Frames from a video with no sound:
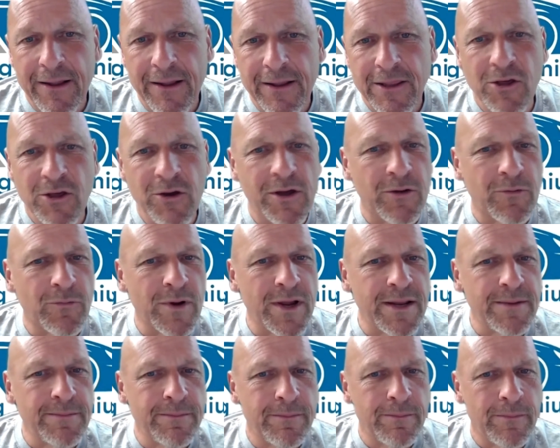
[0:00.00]
You can
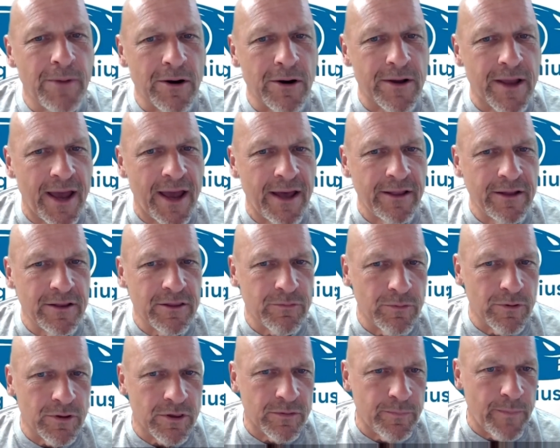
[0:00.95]
read Mark Allen's
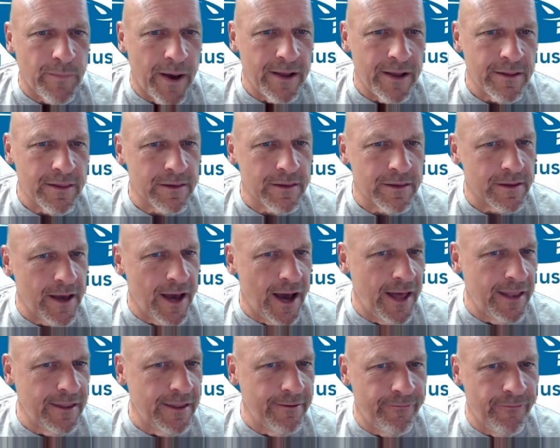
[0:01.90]
response
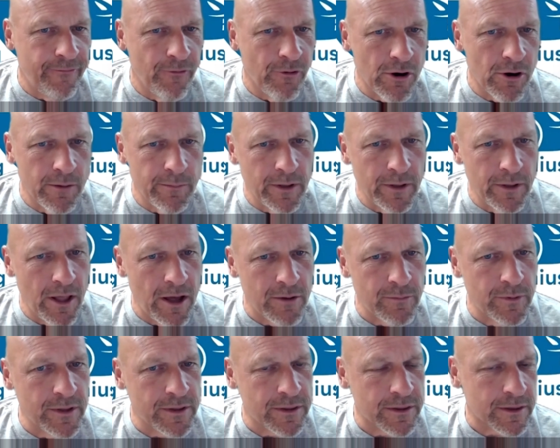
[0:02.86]
on the forum, along
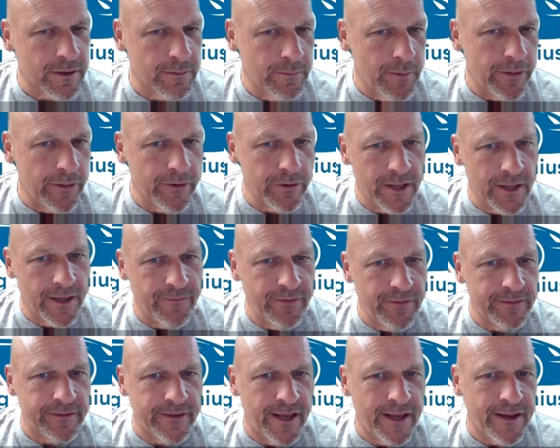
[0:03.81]
with some other give
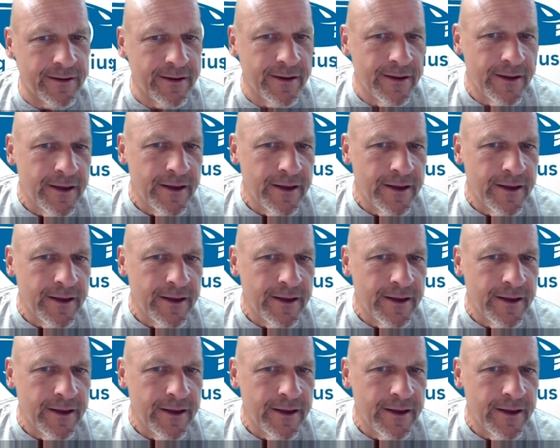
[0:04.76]
and take